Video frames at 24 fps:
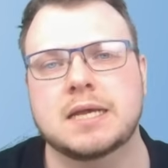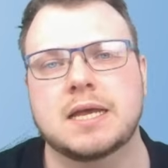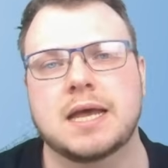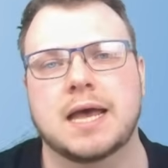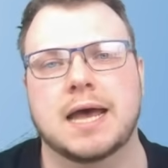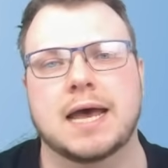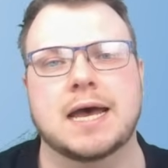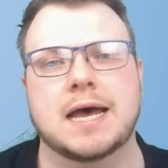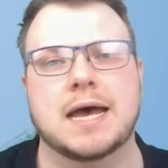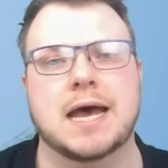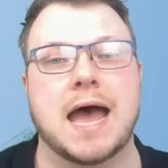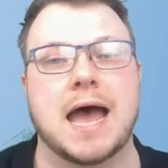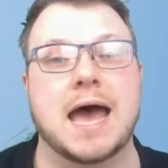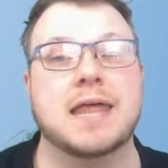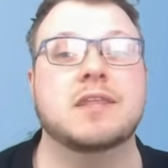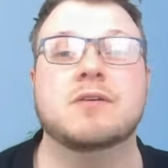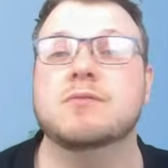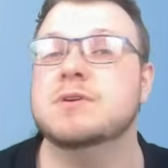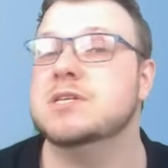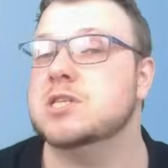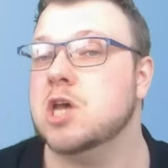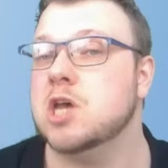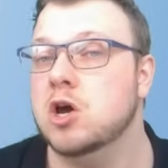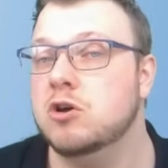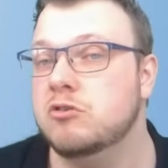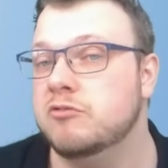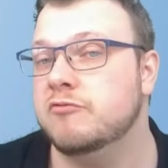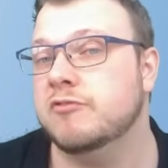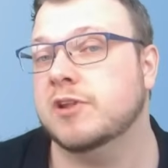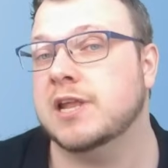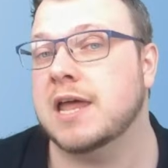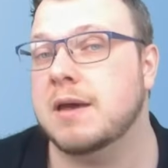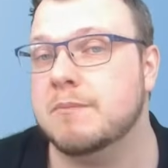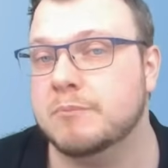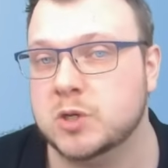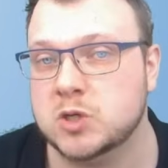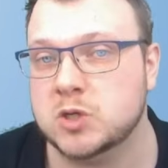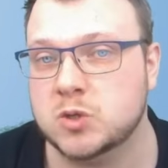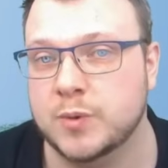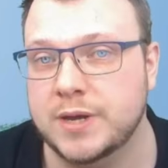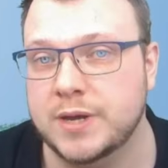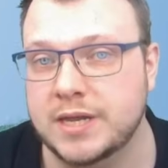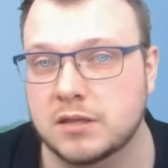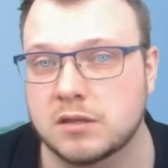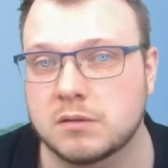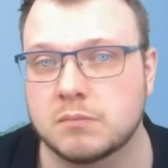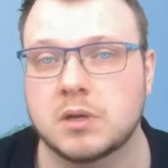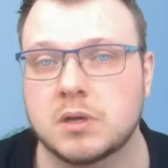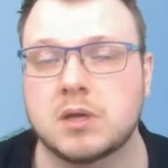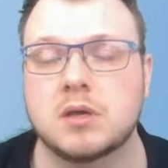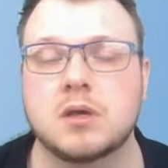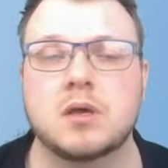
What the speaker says: and there is overlap between them.